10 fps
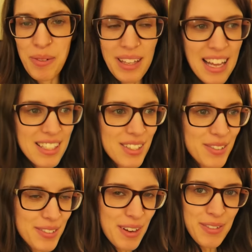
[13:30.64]
won't last
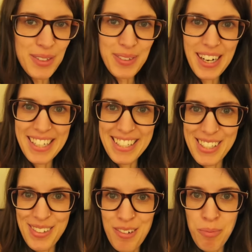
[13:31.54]
forever where I can
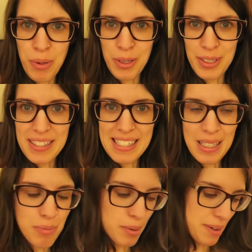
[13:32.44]
sort of put her to
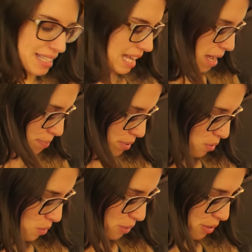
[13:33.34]
sleep on my lap and
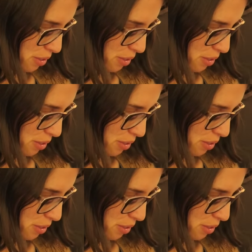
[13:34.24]
hold